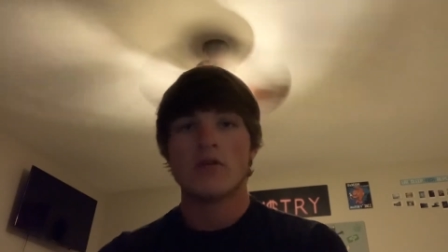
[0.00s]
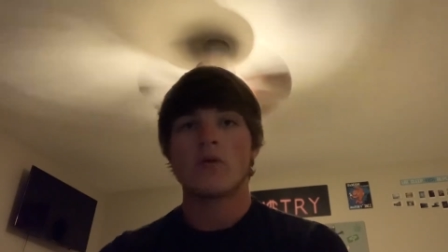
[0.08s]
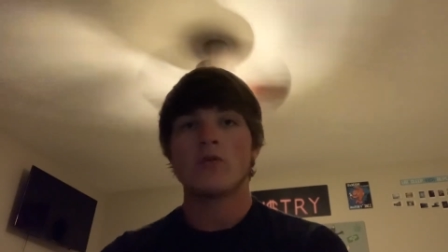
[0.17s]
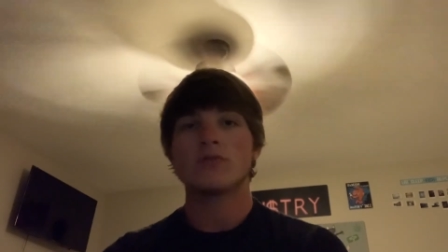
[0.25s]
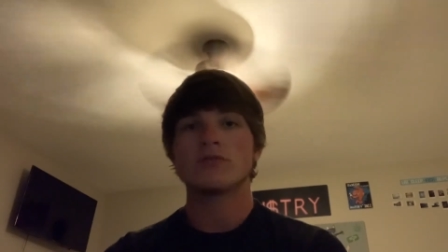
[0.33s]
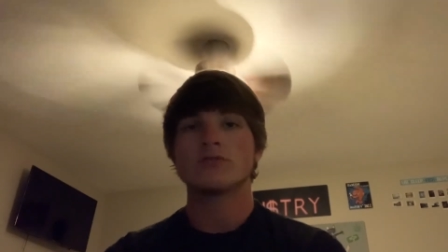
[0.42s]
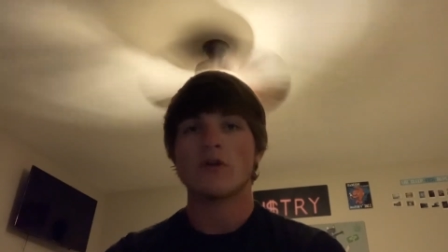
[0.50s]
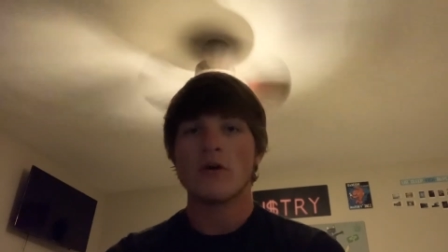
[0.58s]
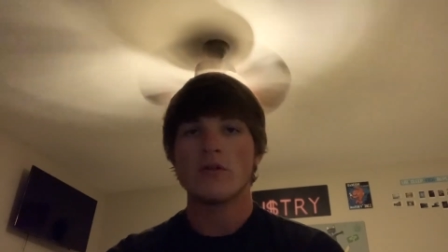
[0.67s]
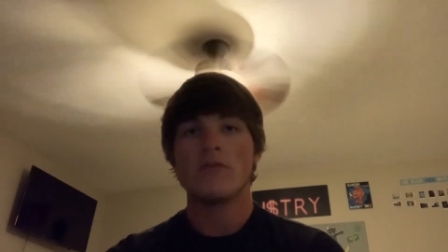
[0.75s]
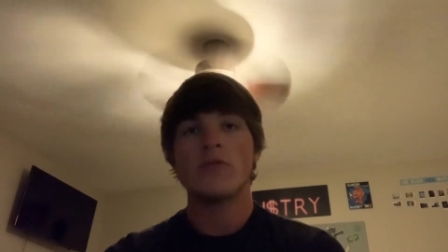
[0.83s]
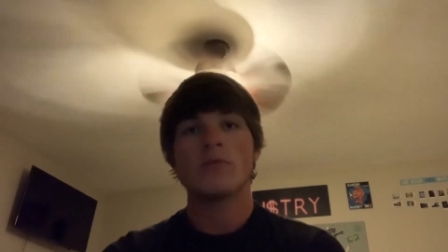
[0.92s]
Cultures
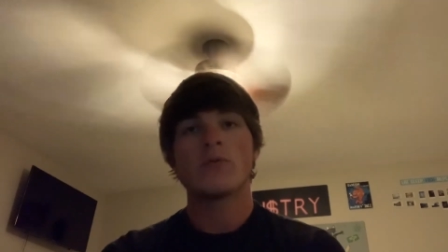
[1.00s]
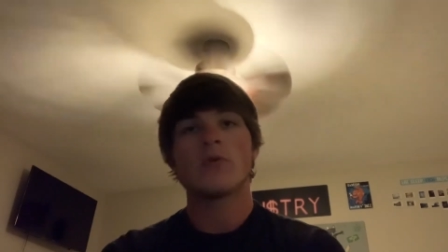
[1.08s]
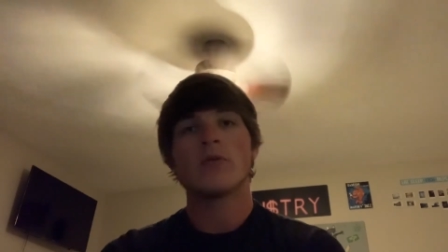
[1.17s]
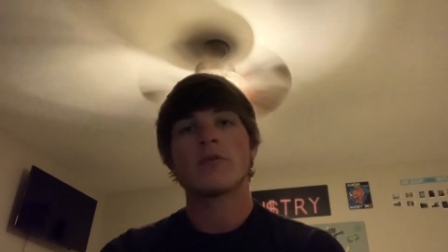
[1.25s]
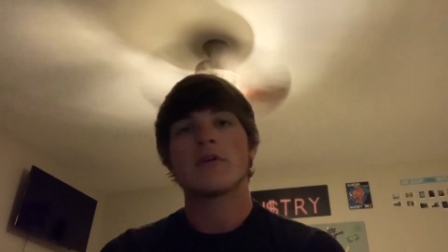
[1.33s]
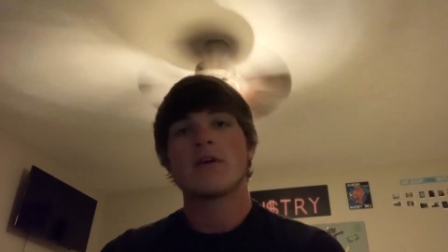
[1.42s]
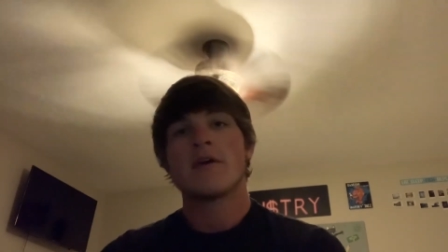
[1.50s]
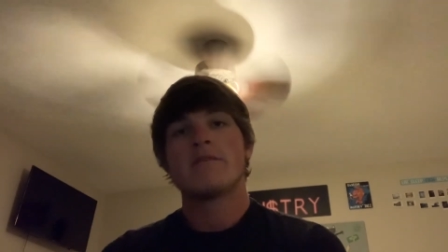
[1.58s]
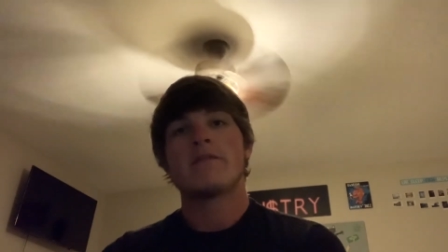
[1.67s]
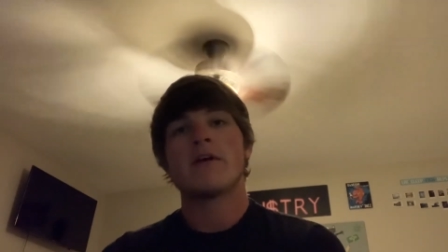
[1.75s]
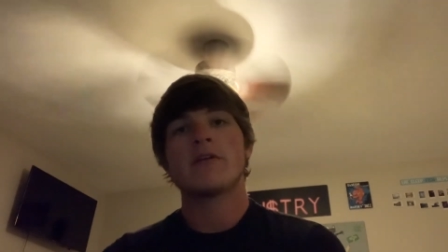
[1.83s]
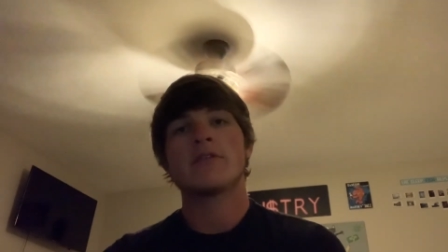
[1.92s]
all over the world
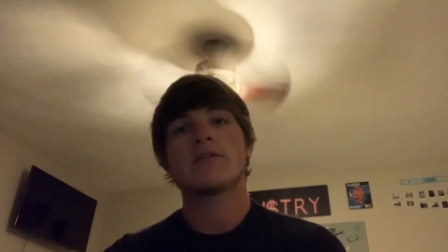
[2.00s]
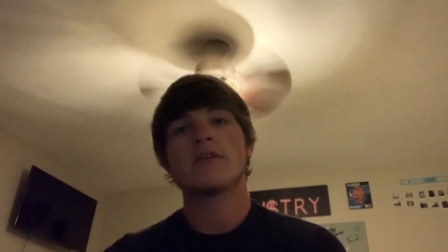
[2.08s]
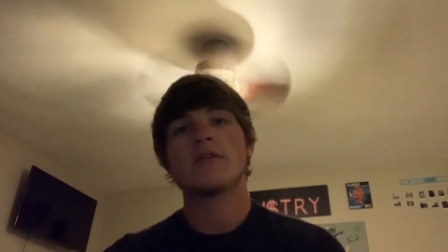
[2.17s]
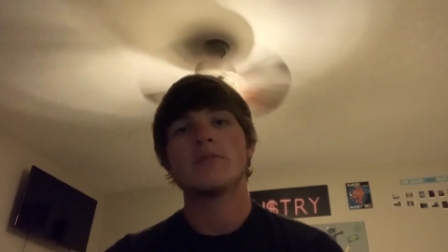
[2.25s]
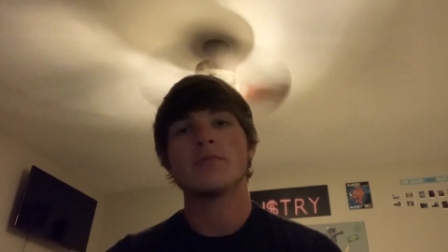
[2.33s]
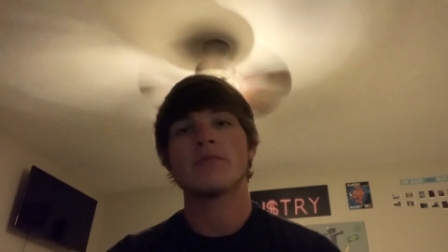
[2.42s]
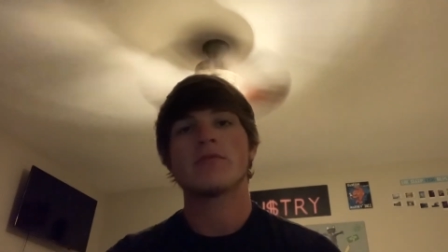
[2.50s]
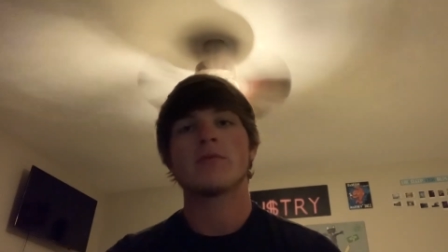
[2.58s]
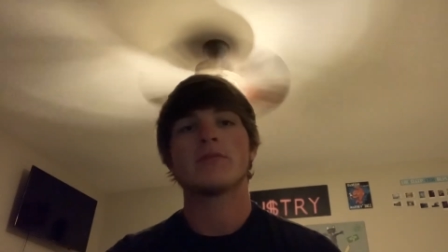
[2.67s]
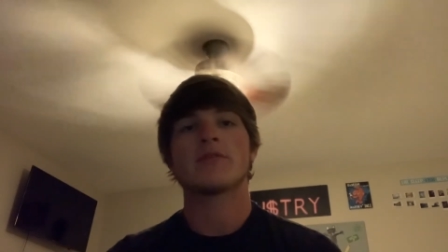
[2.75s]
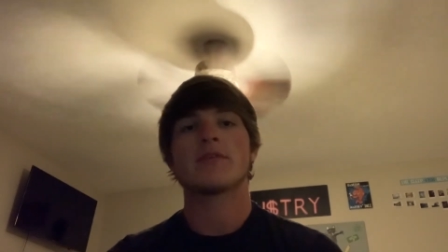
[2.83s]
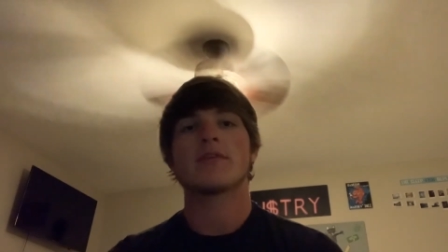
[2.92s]
value theater
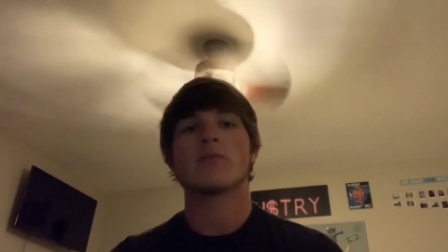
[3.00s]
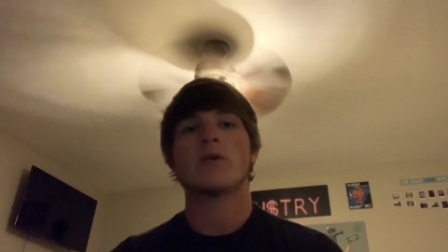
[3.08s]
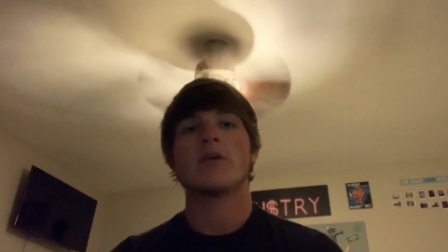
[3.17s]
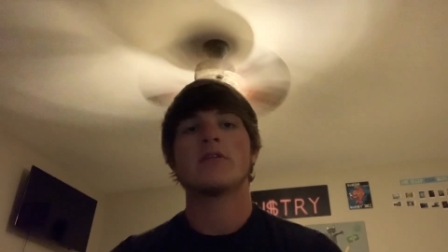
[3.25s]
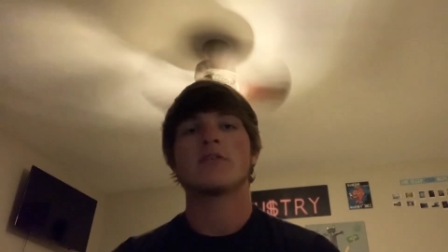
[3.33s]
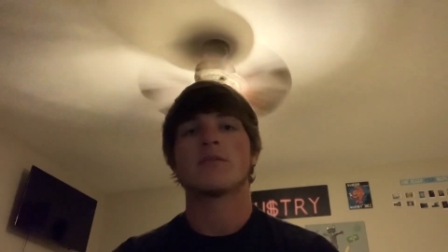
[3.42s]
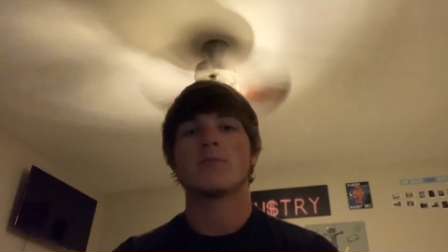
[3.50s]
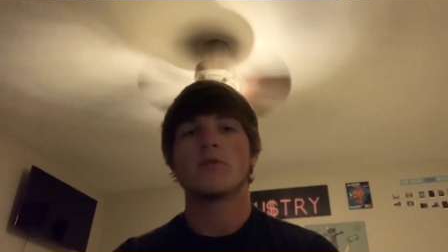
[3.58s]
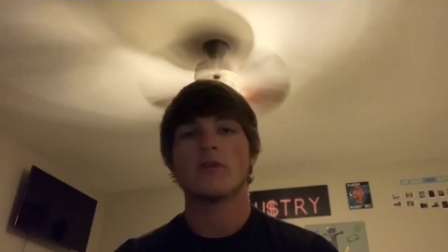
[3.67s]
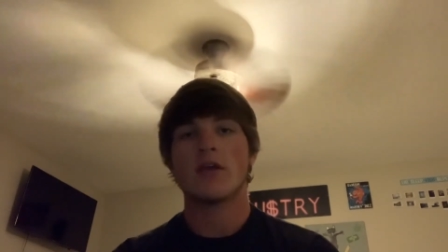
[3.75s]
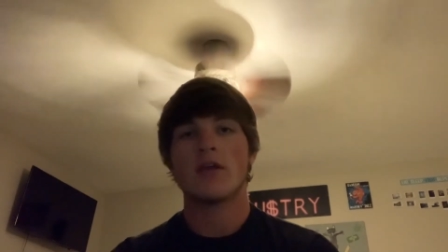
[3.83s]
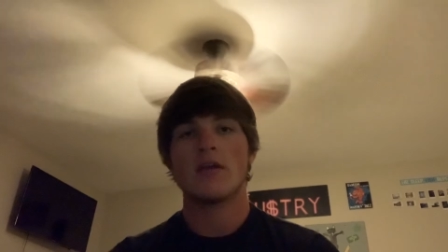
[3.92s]
performance as a way to
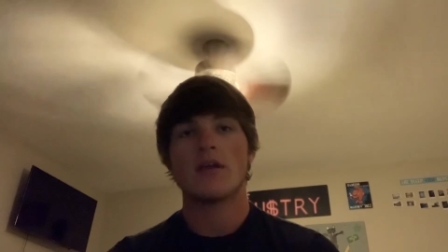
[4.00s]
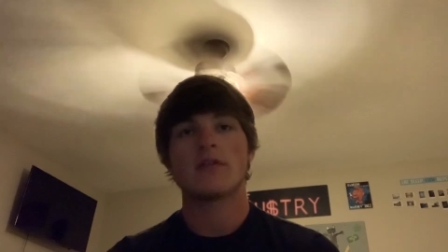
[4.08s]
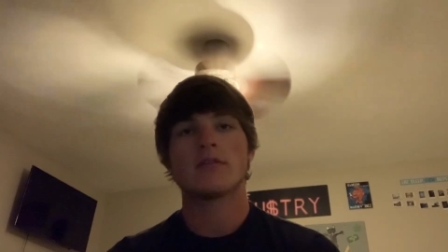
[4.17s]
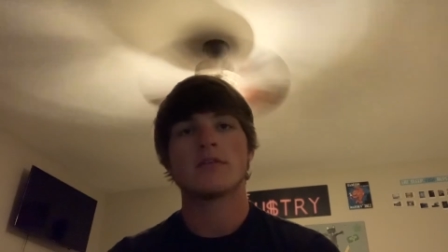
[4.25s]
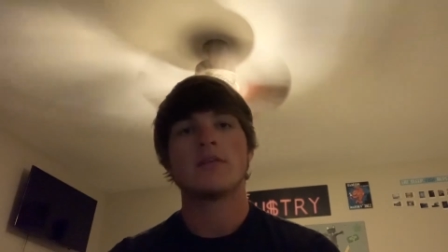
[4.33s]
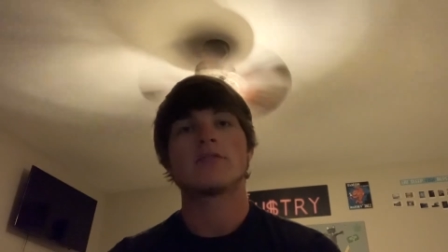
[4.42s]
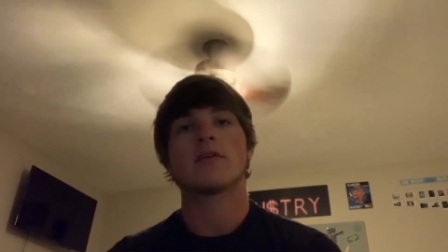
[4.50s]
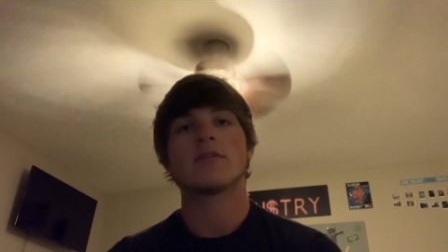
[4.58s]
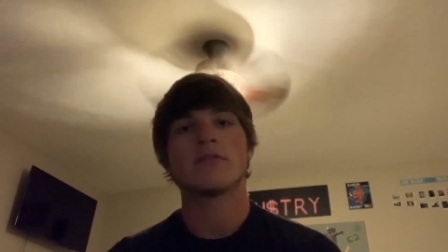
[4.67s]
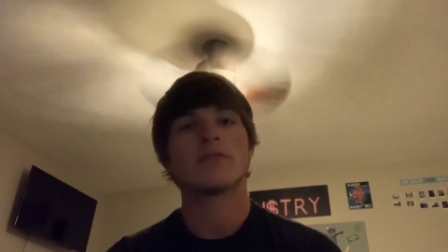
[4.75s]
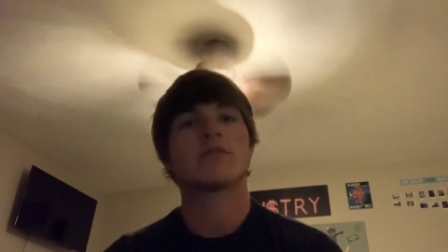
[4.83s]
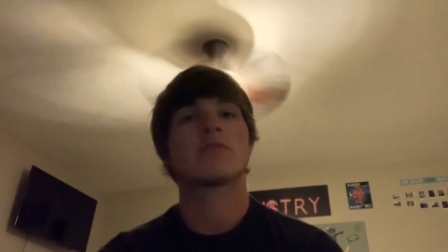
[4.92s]
communicate and teach
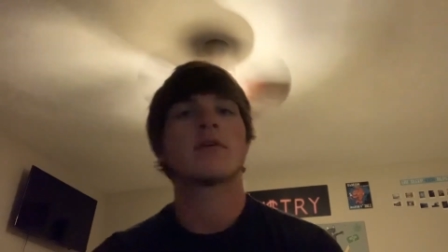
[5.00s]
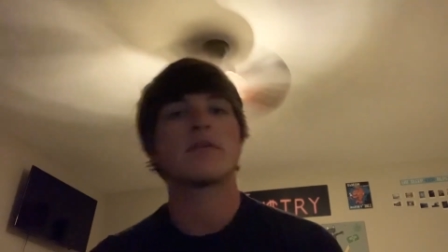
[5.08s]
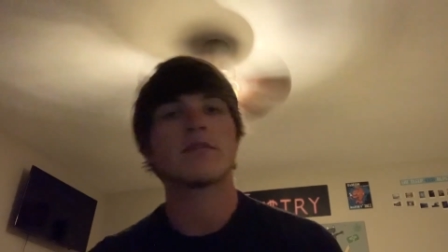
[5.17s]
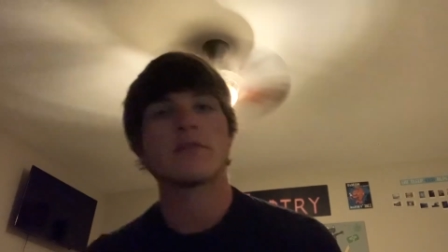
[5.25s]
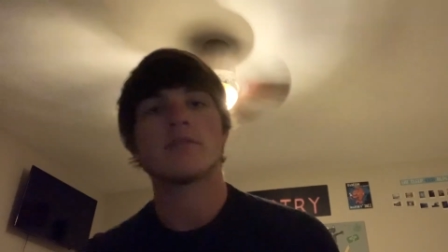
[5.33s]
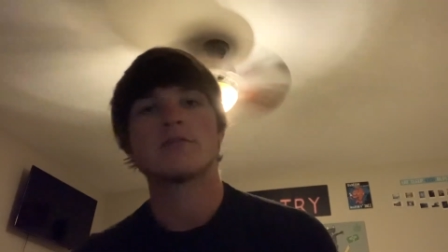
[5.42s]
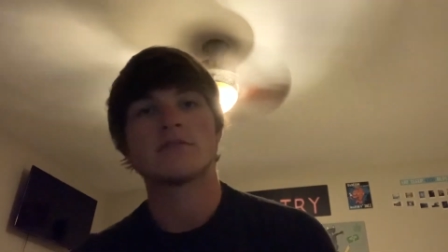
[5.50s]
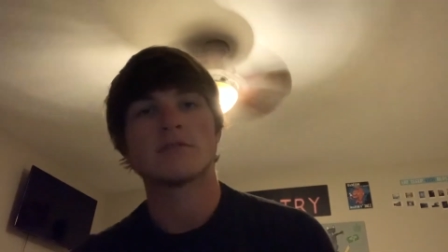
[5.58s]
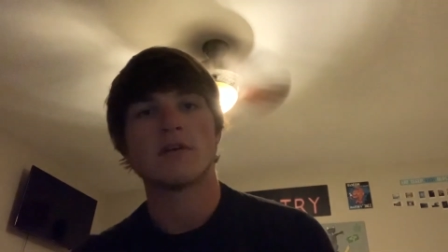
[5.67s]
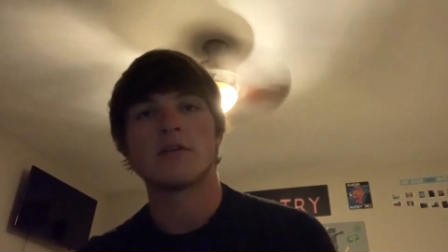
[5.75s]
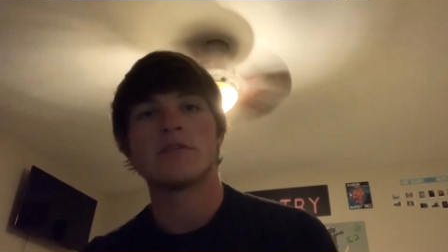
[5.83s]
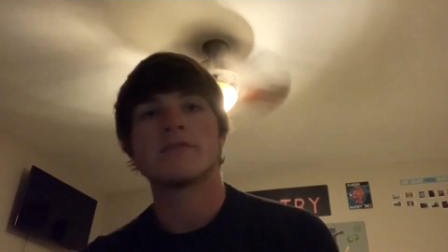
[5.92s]
others throughout their
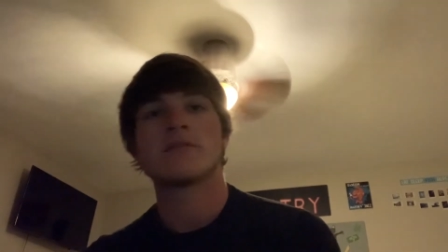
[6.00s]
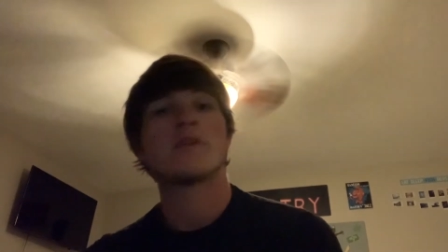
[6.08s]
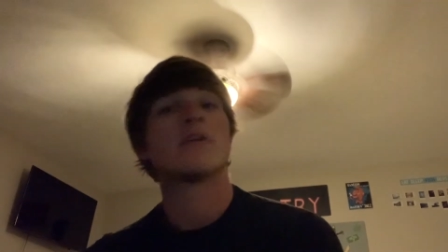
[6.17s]
societies.